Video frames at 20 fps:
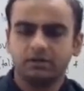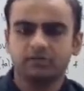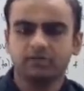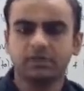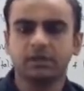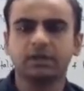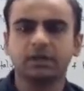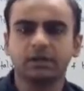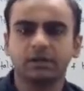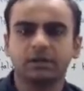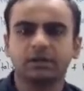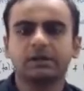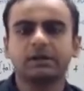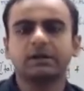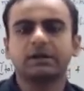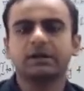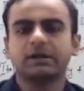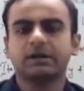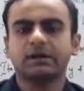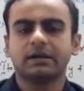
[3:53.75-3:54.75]

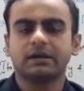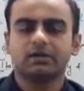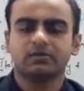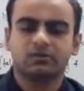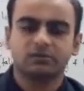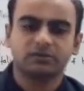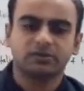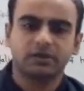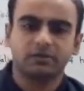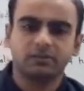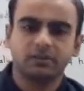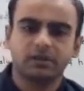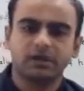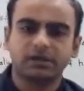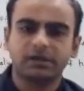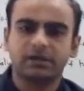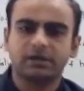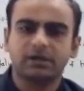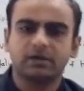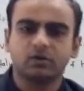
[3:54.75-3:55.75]
winning, Italy was
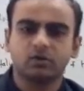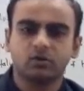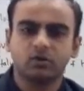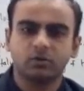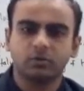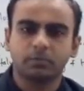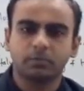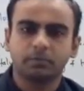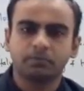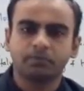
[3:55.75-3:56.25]
completely ignored.